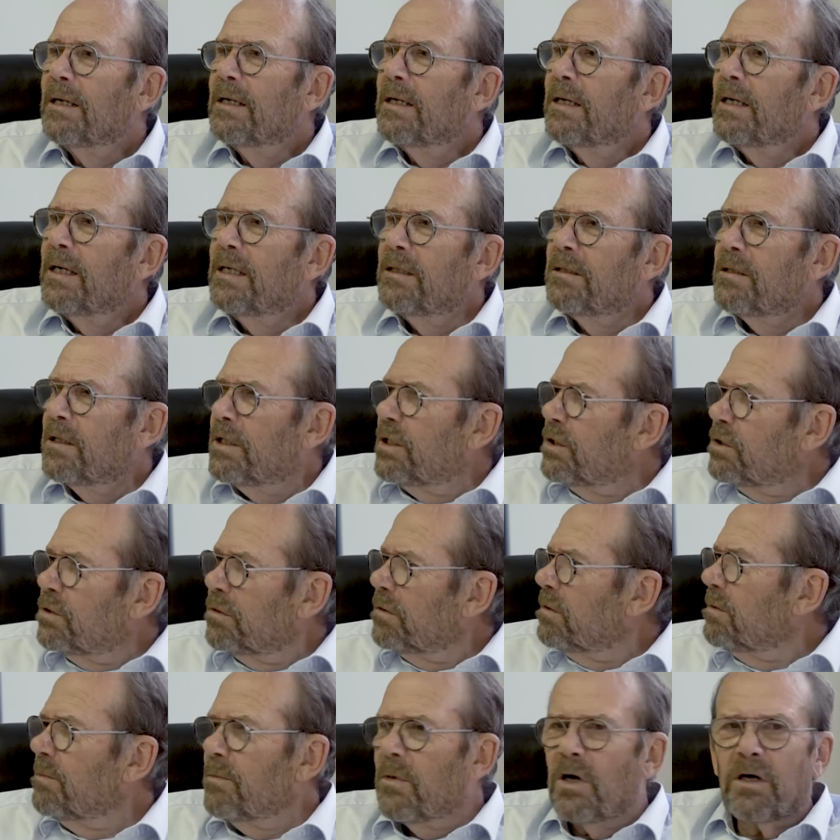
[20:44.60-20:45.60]
He
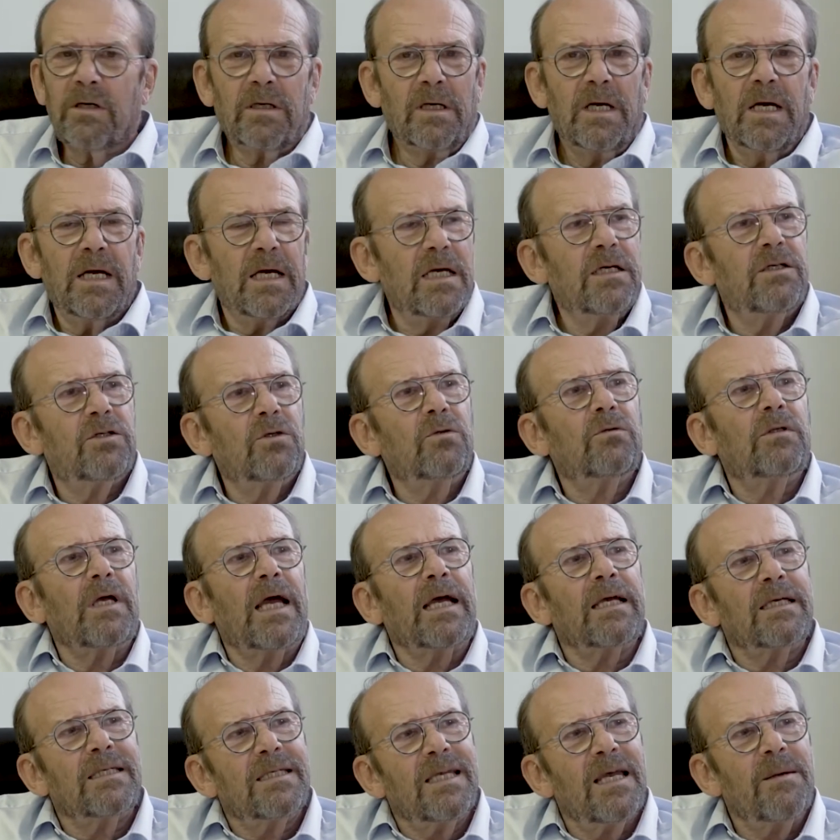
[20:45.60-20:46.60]
should mock, he should
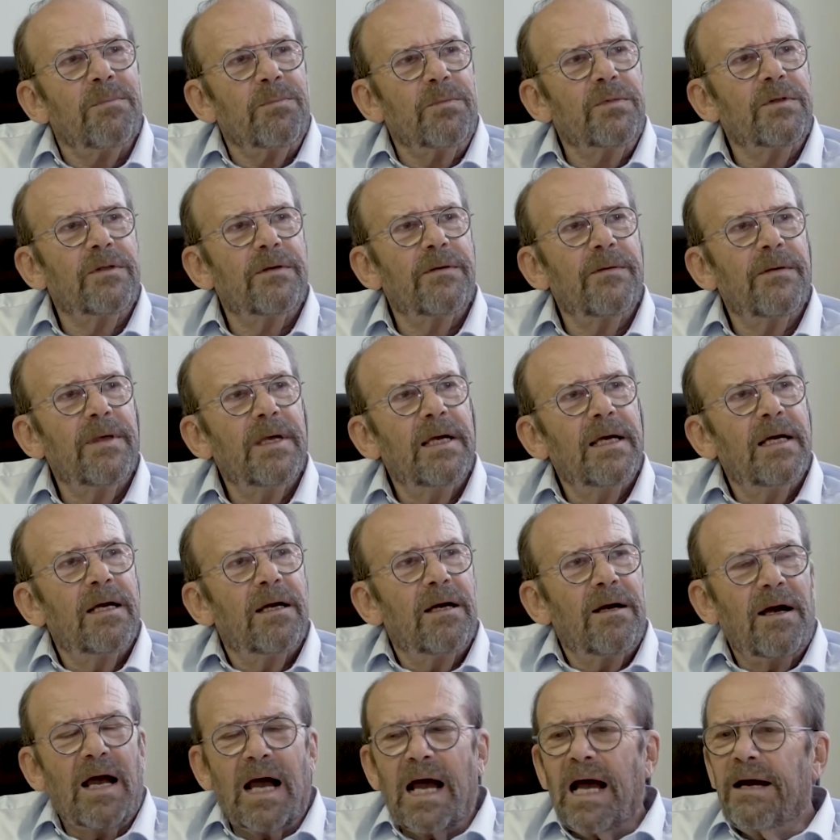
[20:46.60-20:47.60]
accept.
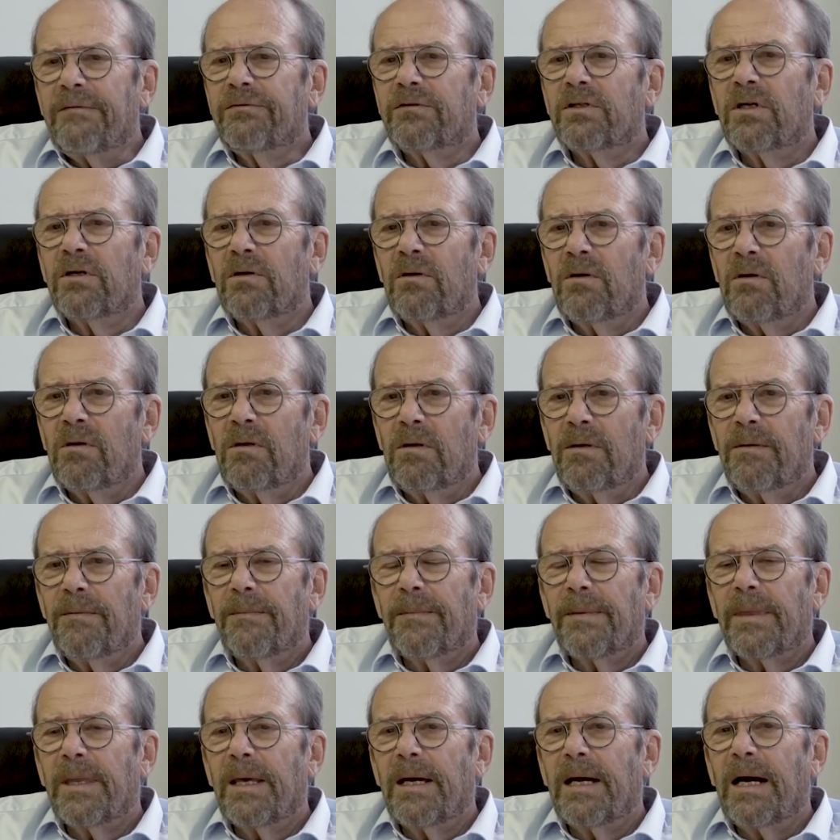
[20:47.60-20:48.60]
After
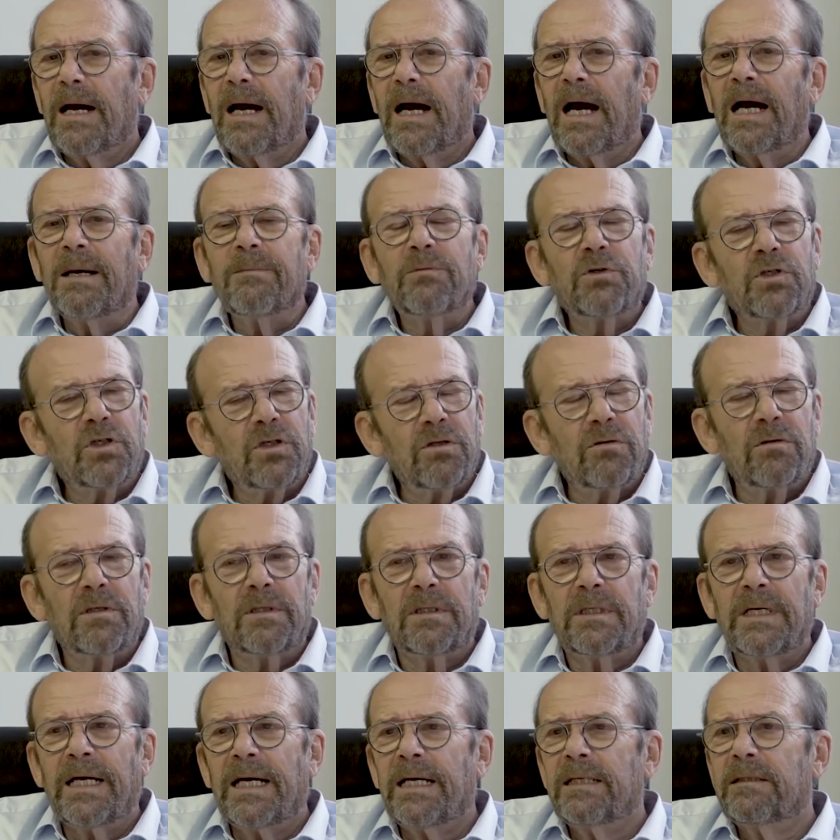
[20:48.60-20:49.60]
all, I'm sure
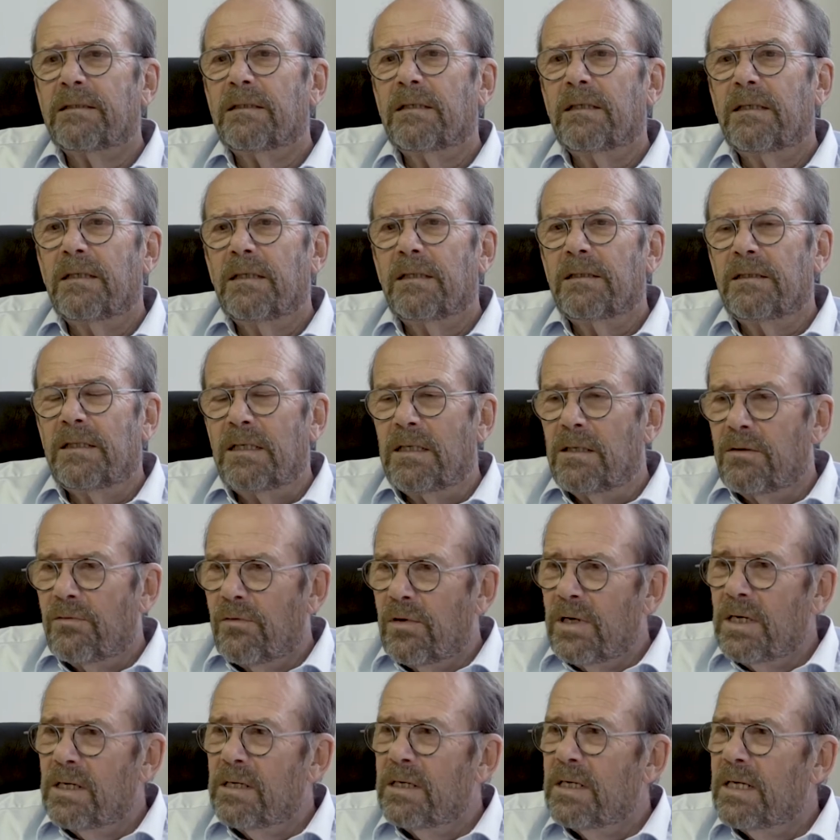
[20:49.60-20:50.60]
that the
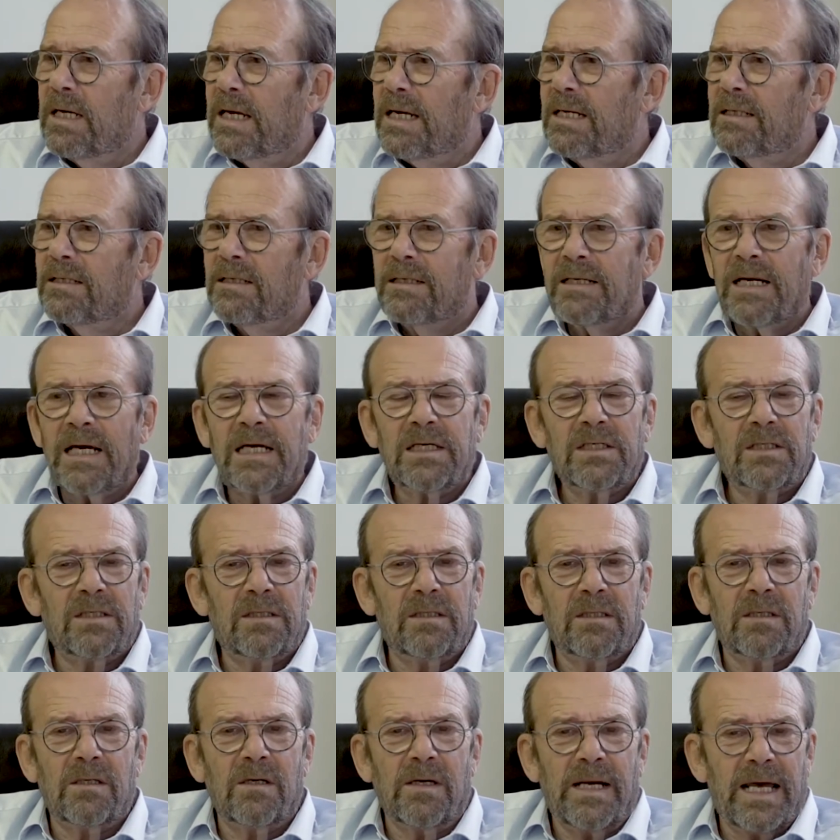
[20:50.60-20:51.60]
really
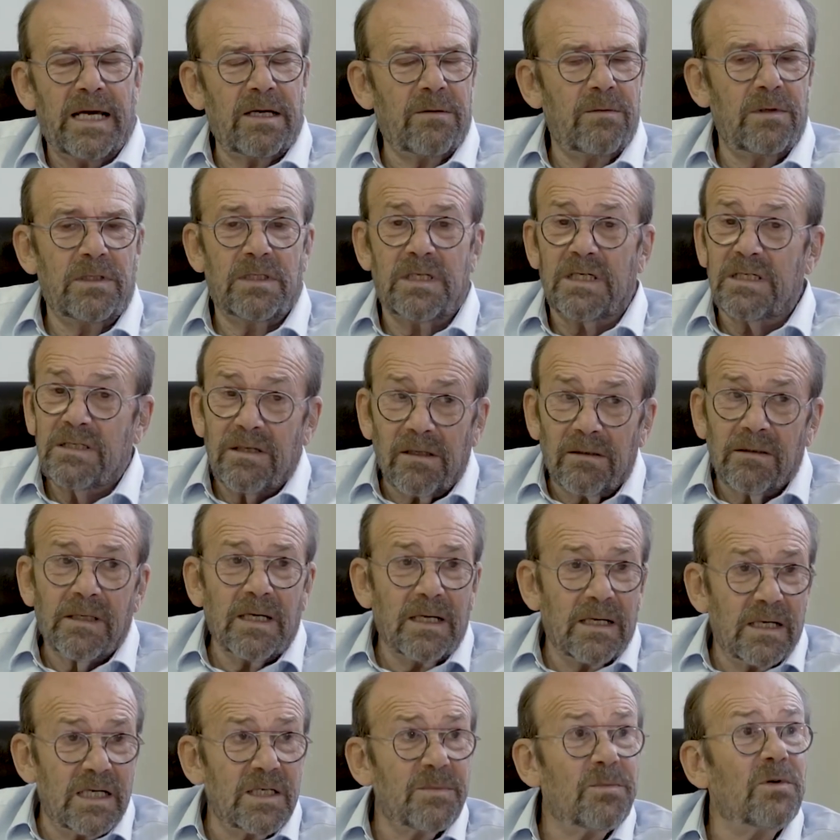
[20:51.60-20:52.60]
international language is not
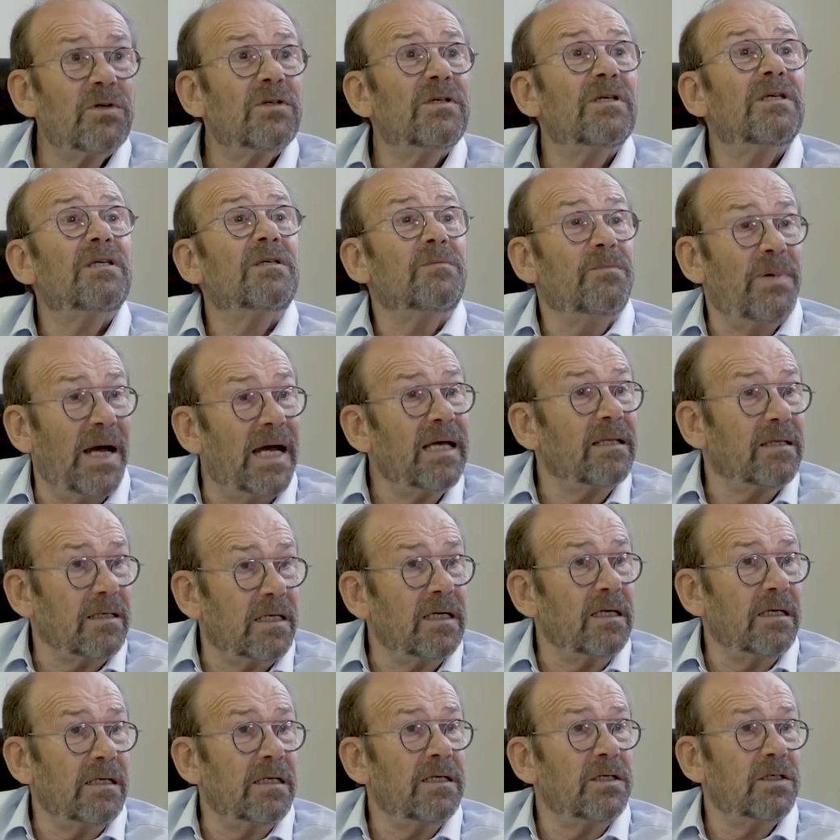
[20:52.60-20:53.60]
English, but it's bad
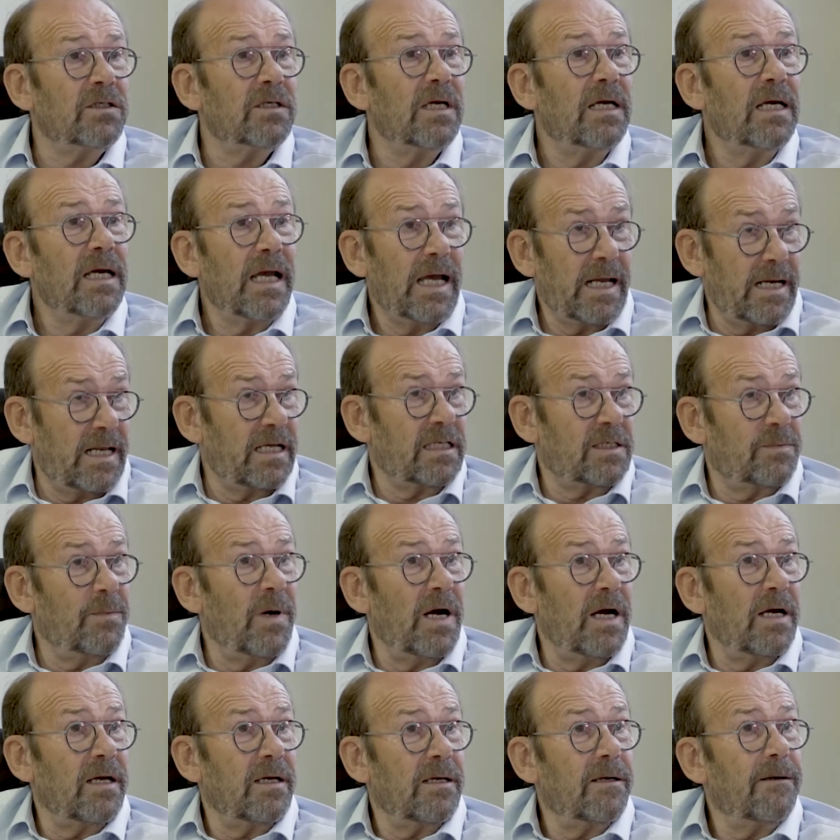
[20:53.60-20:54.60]
English, and that's
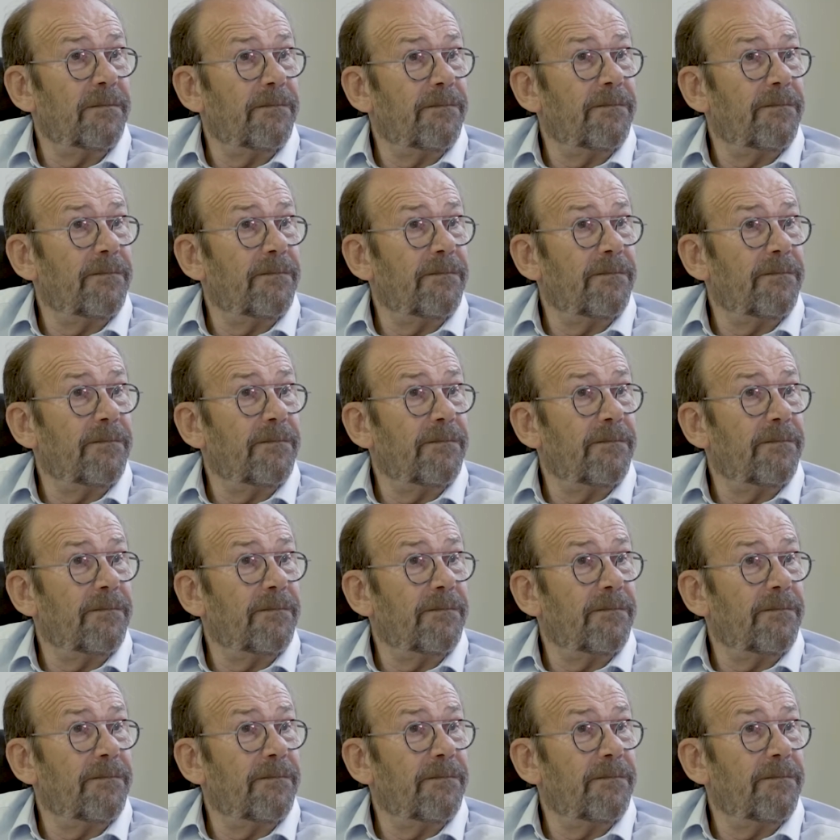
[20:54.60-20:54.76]
mine.